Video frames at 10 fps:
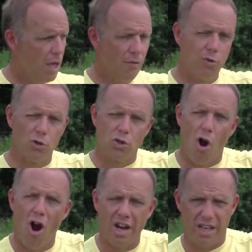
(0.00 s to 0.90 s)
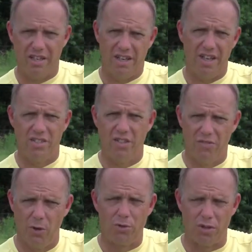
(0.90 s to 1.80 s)
if your target is in the
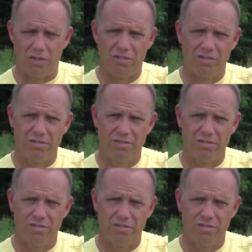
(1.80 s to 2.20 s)
future,